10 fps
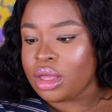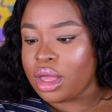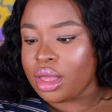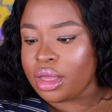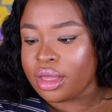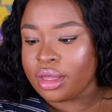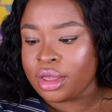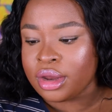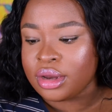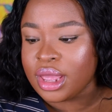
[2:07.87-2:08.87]

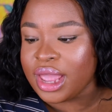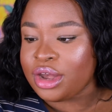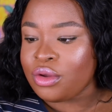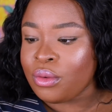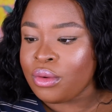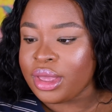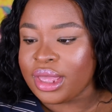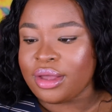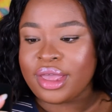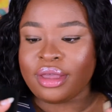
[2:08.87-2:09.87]
And I know,
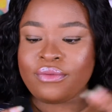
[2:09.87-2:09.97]
okay,